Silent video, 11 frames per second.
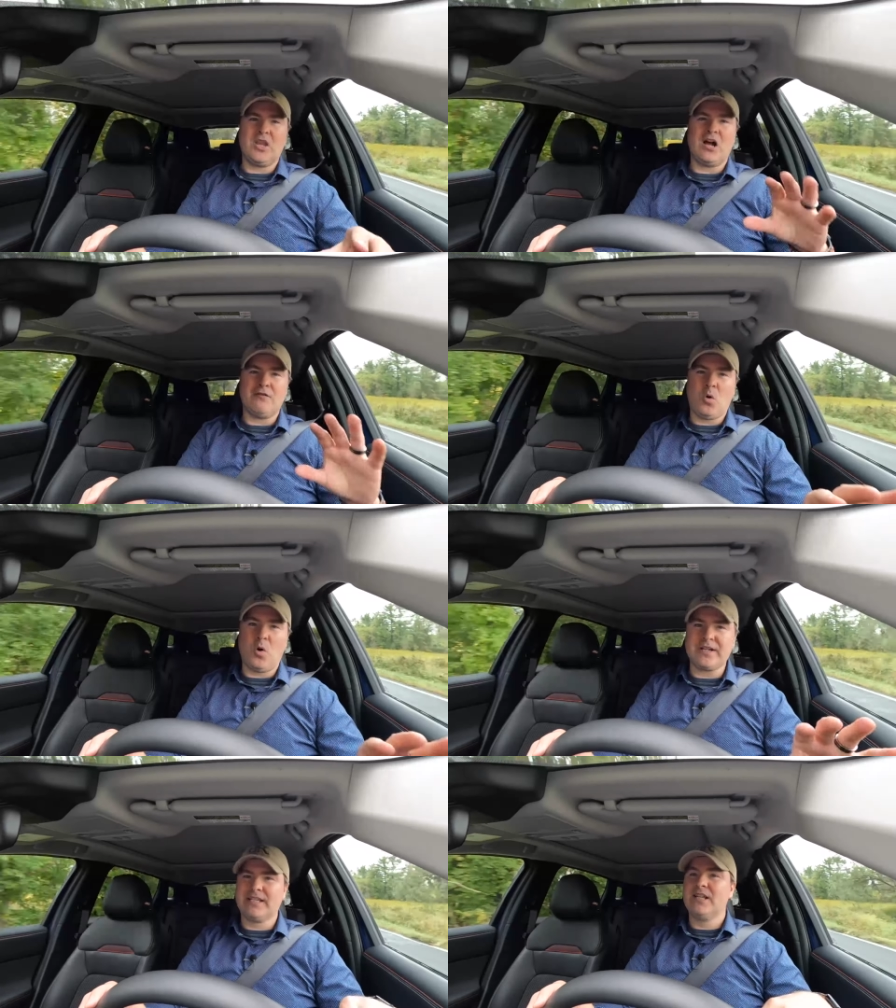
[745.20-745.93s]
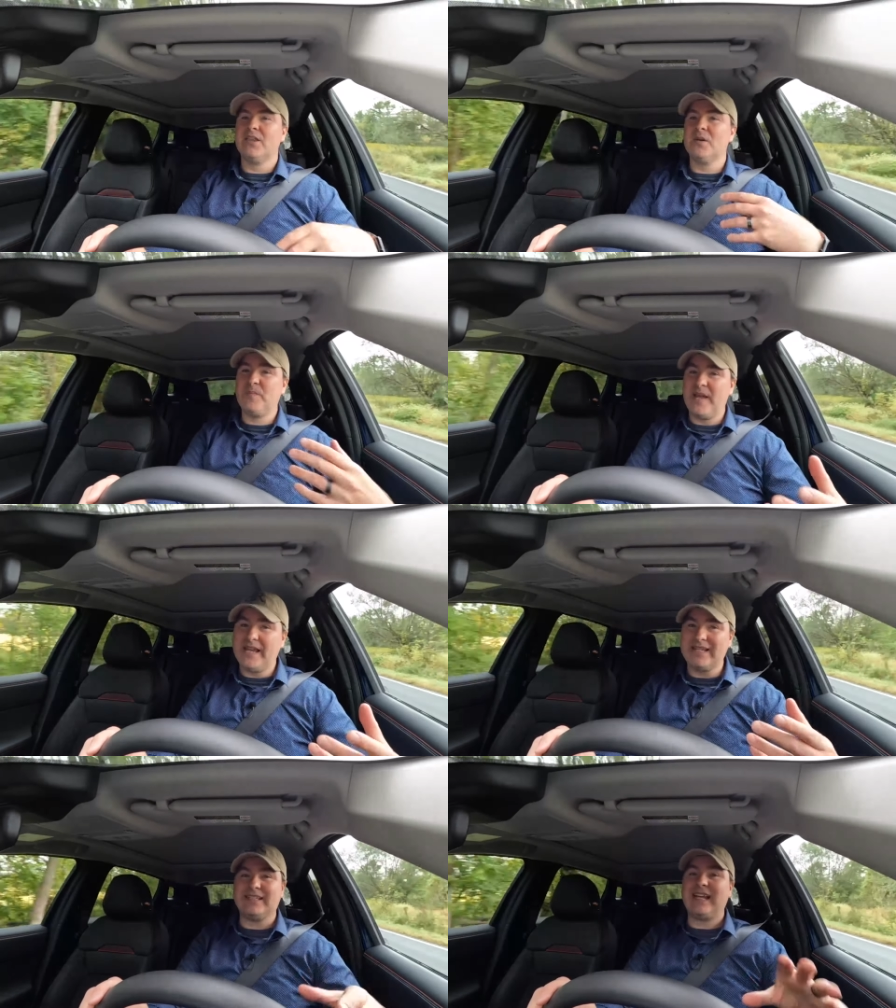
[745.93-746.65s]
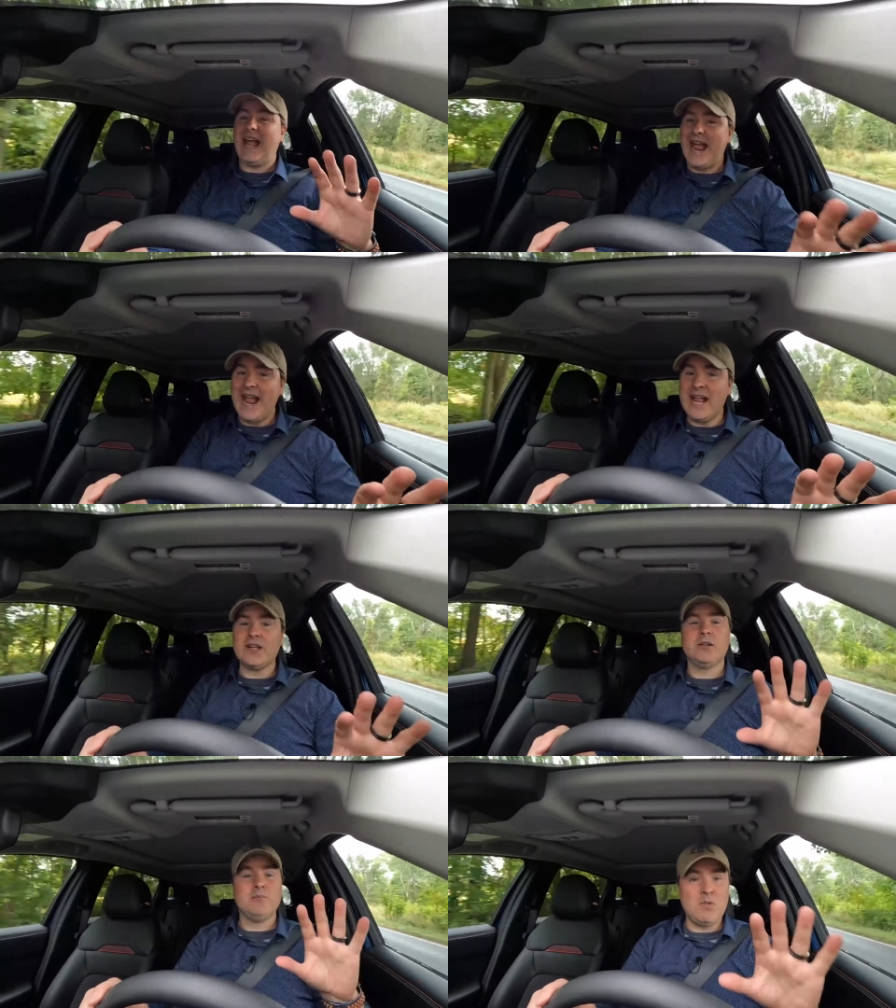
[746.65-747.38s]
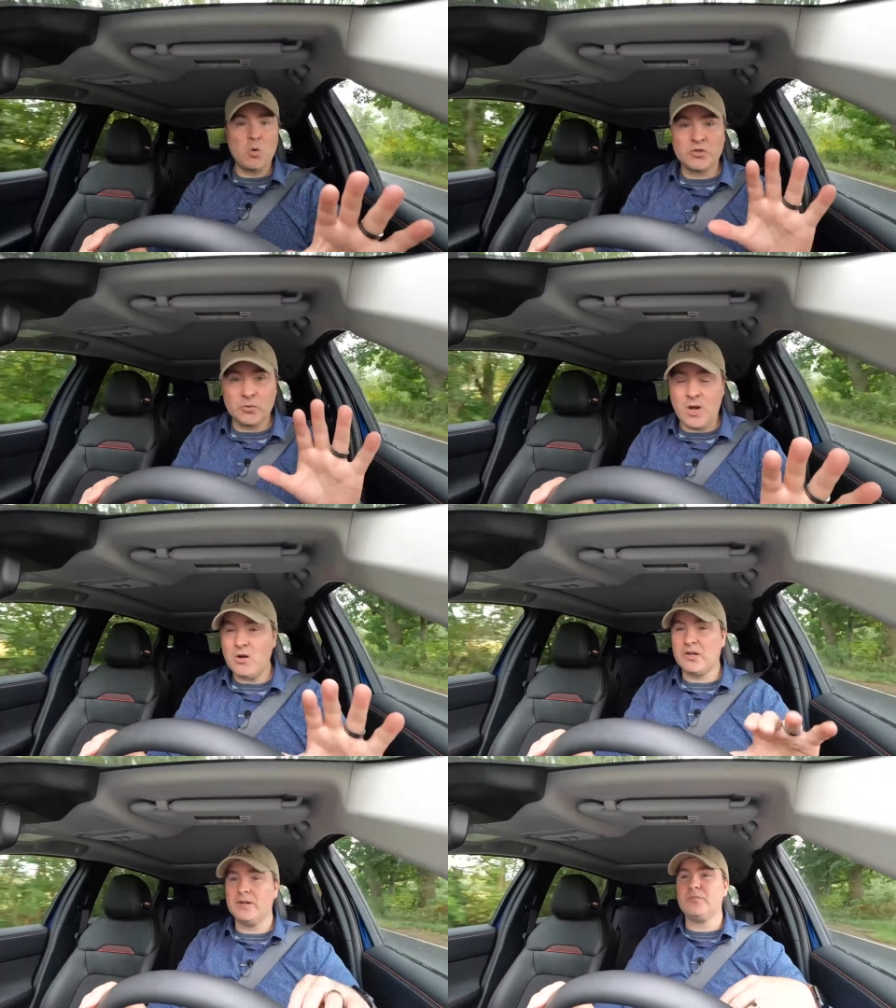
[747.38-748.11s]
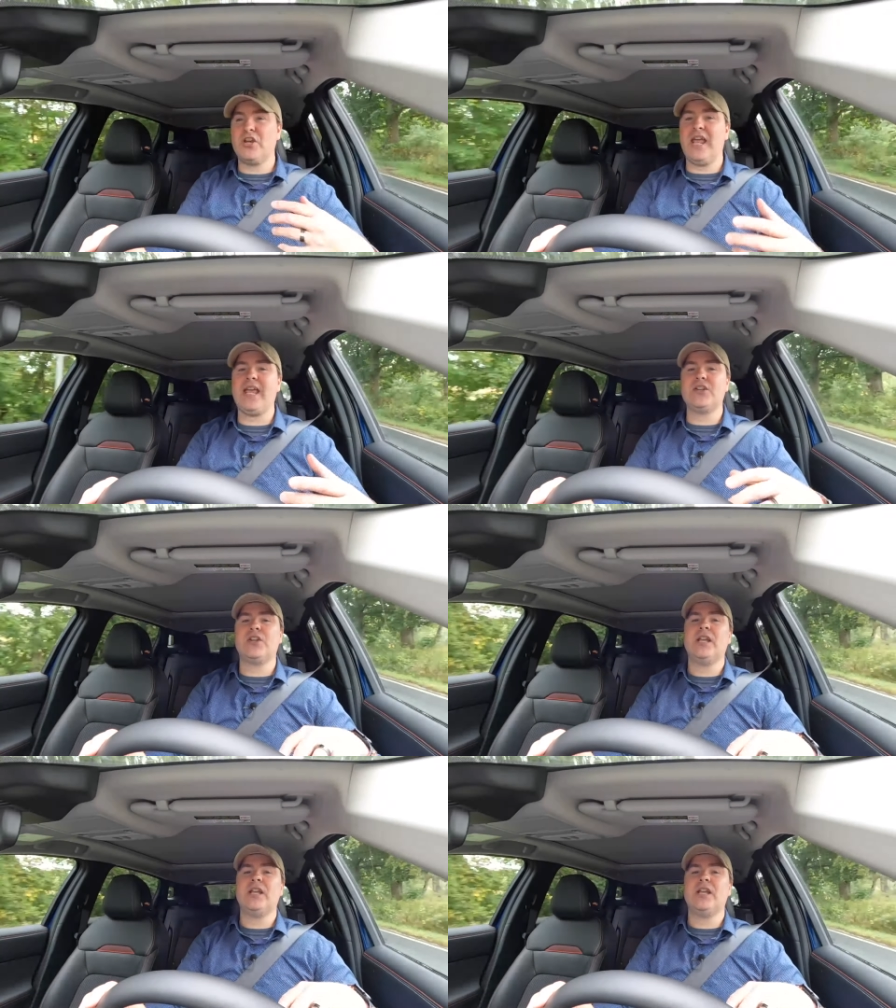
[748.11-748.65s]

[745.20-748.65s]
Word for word: Of course, the biggest and most welcome change